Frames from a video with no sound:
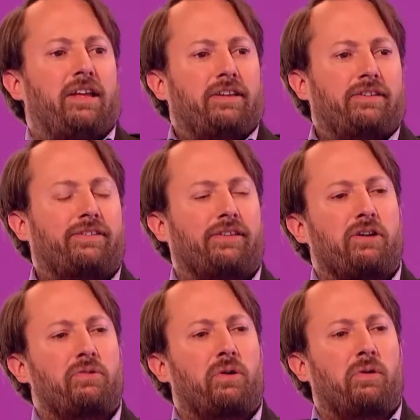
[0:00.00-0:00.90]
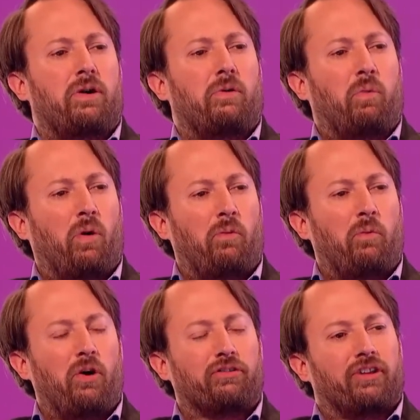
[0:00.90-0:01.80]
So,
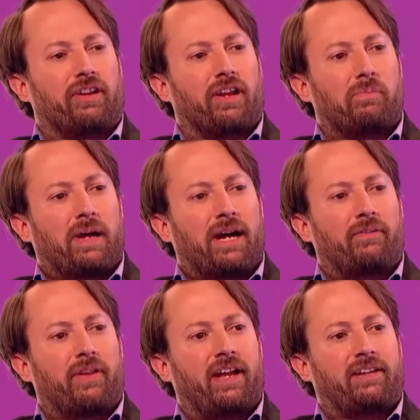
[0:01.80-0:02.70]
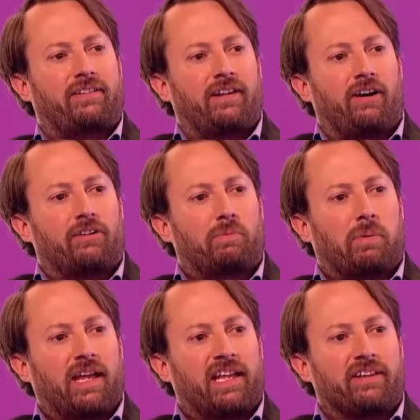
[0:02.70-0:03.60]
what was it about their darts
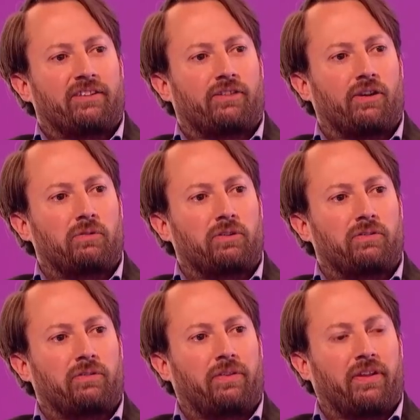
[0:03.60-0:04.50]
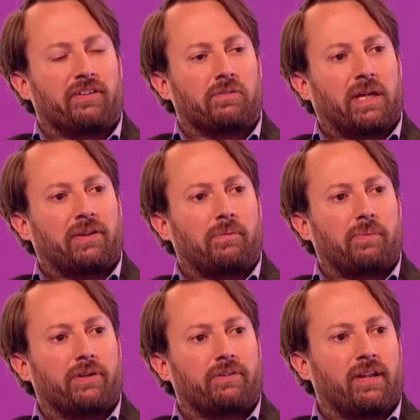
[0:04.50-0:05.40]
playing that told you things about their
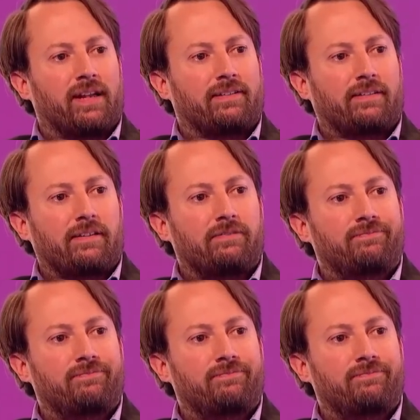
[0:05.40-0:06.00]
personality?